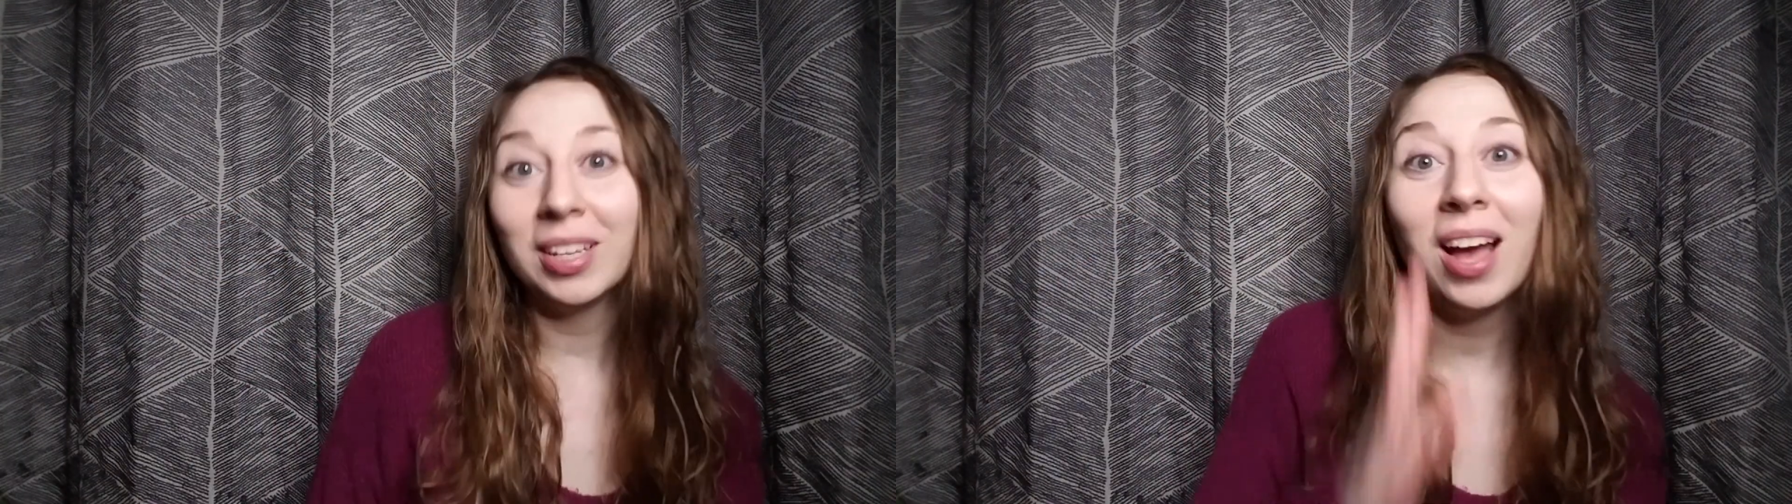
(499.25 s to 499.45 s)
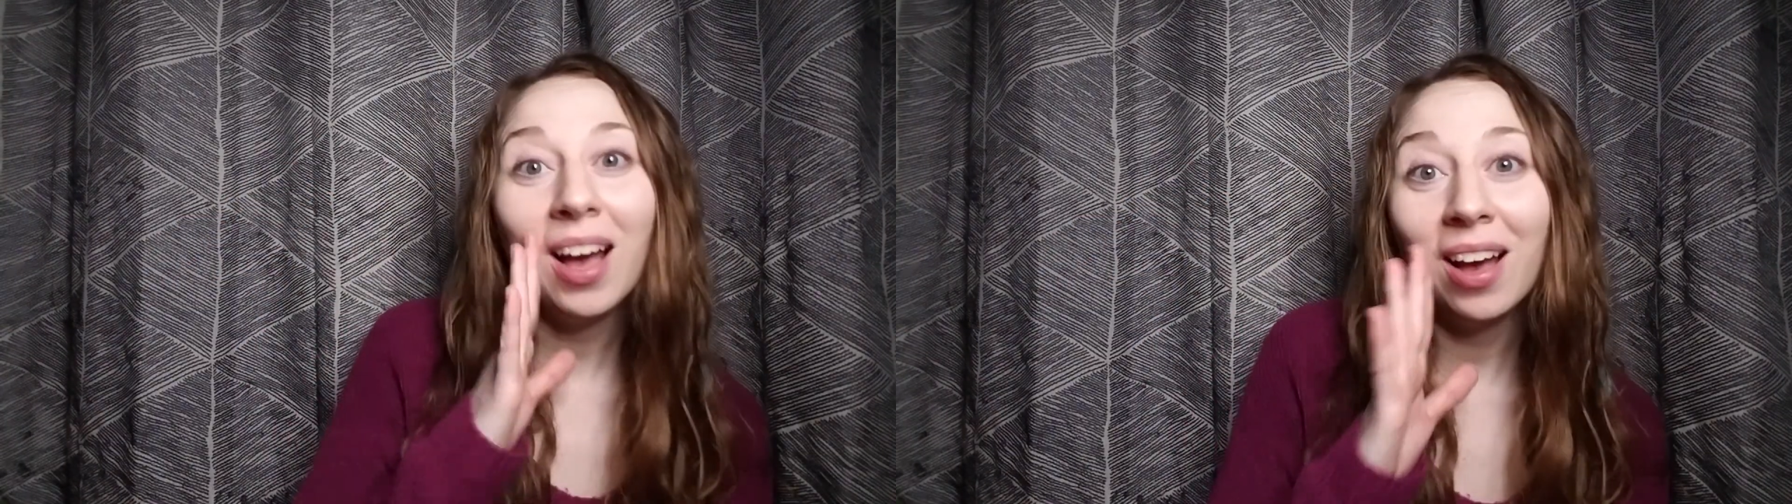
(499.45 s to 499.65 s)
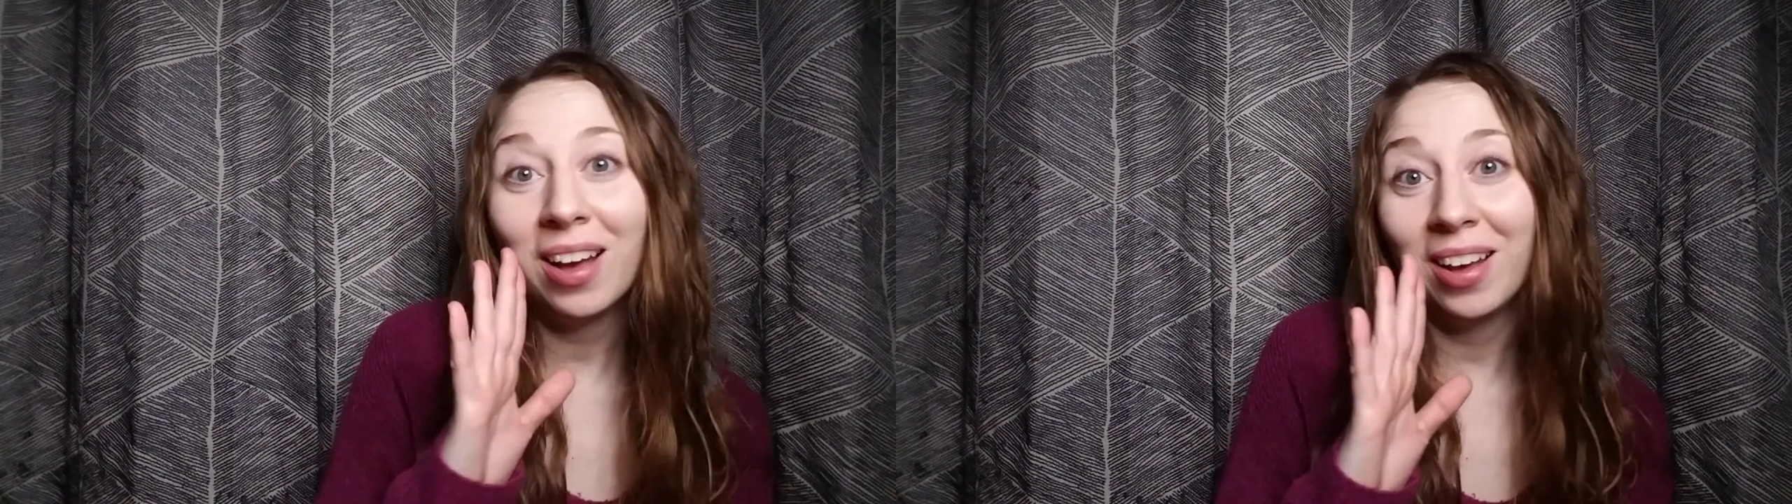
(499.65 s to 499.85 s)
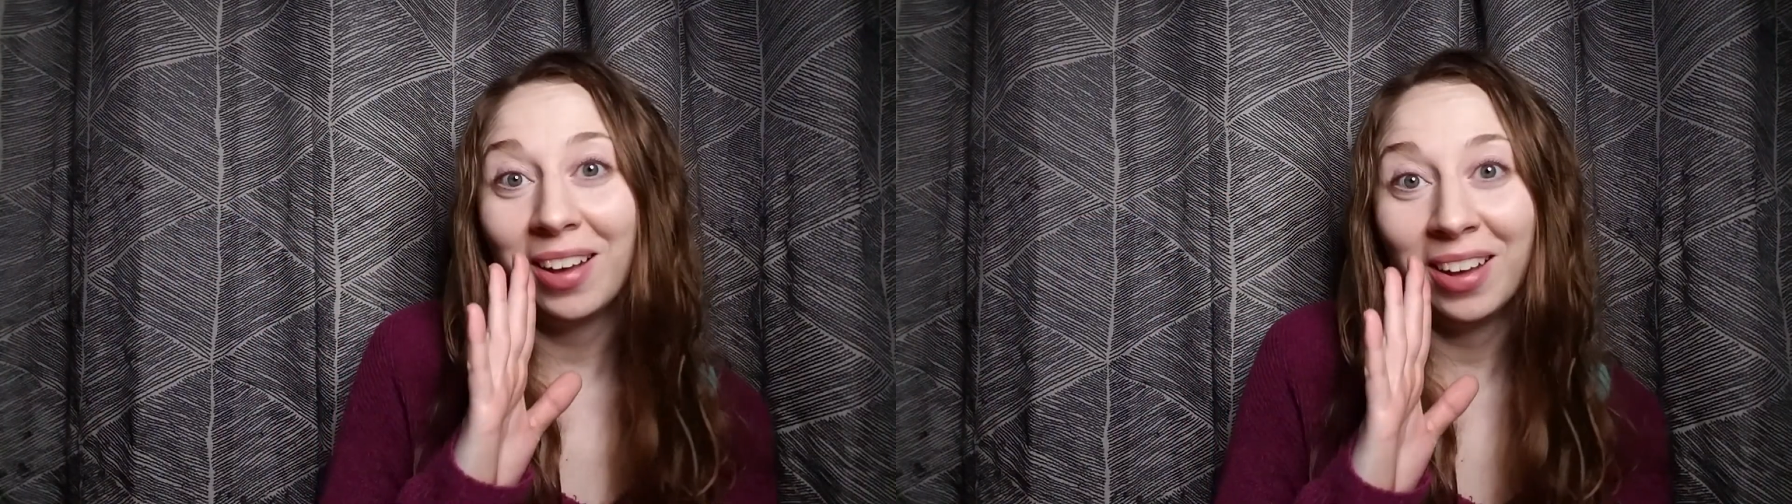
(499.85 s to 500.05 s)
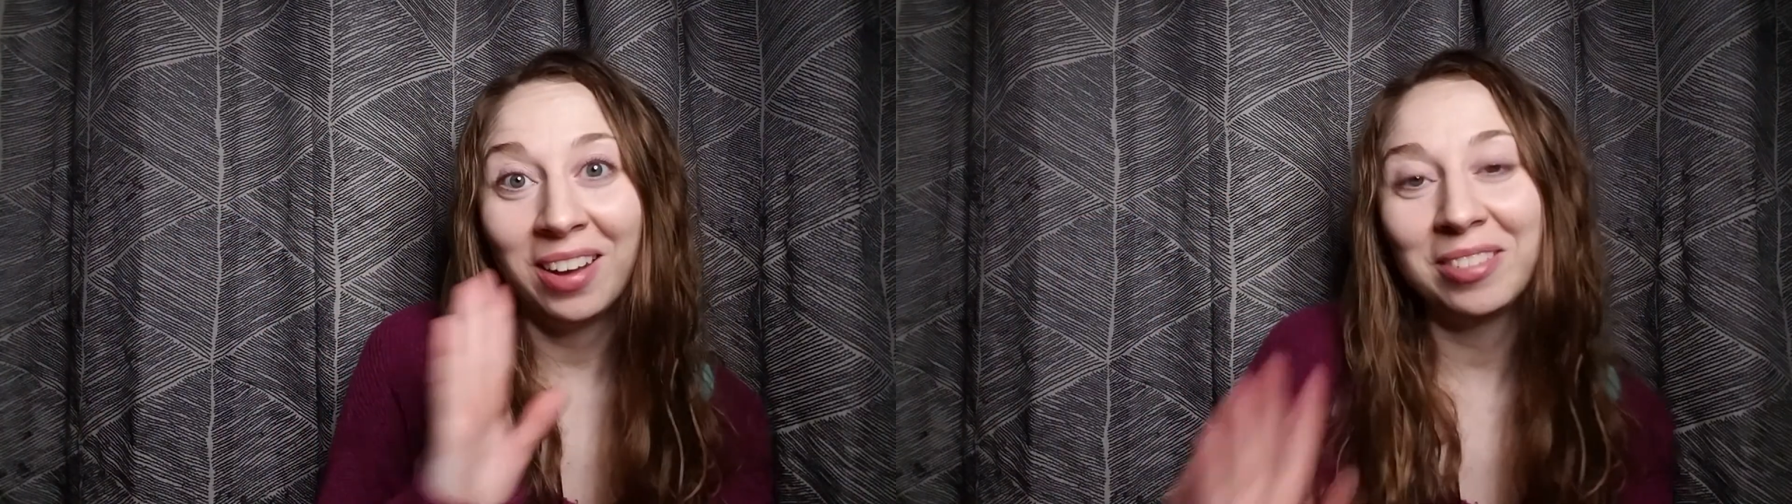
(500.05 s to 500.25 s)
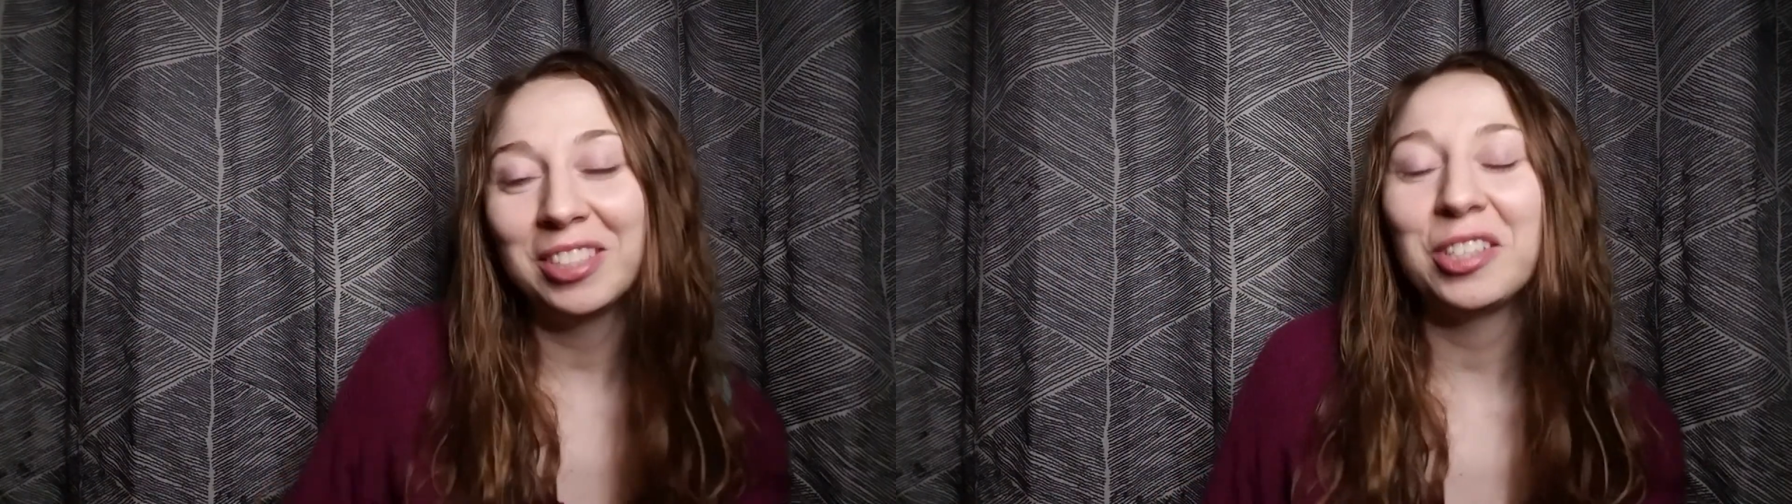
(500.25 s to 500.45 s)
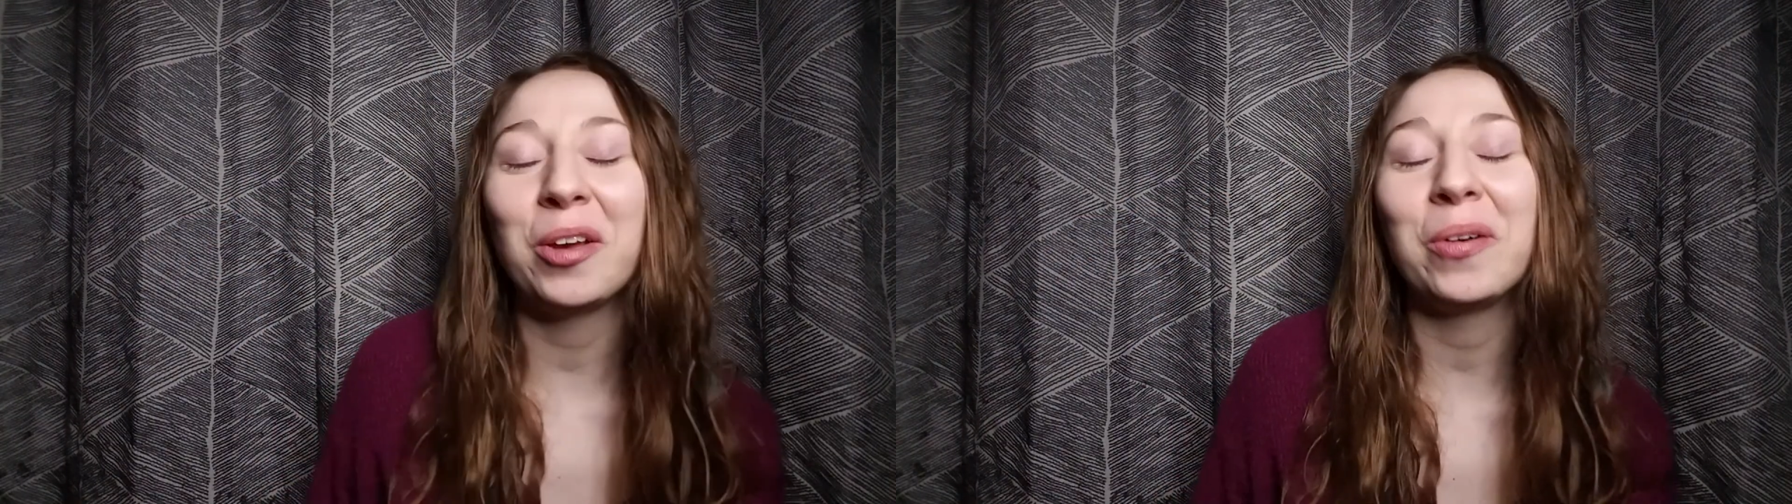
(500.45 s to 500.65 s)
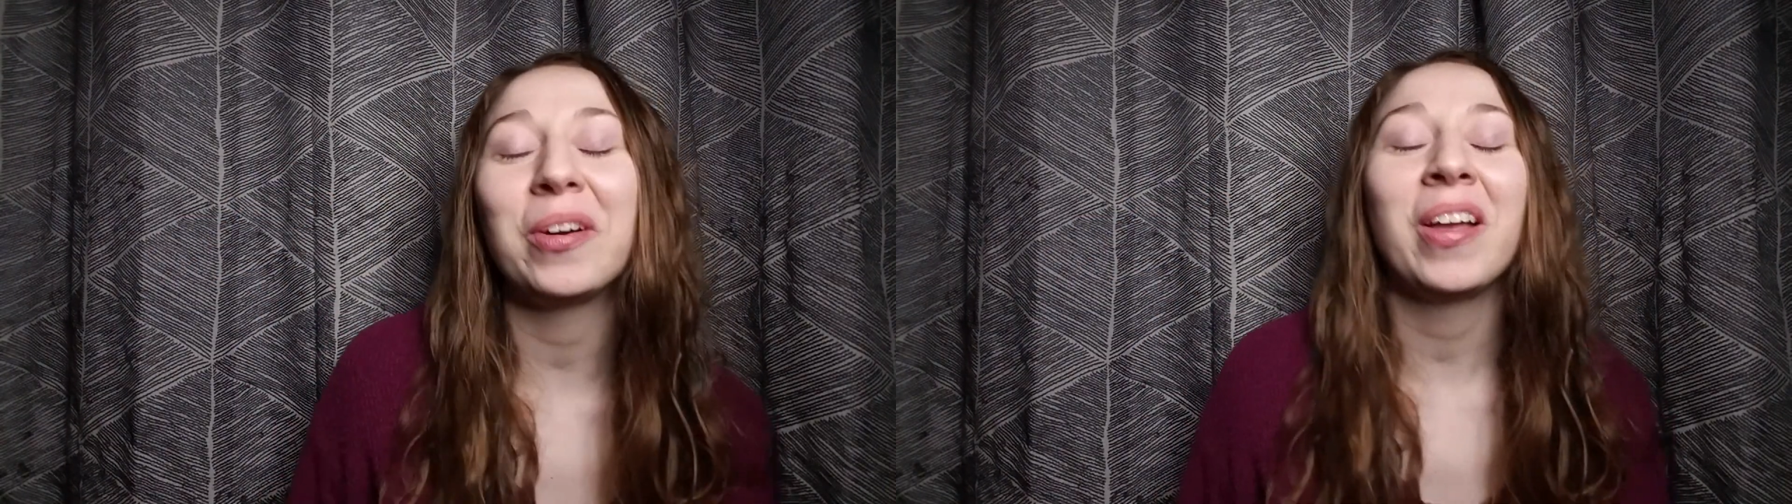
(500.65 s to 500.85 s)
Ha ha ha. So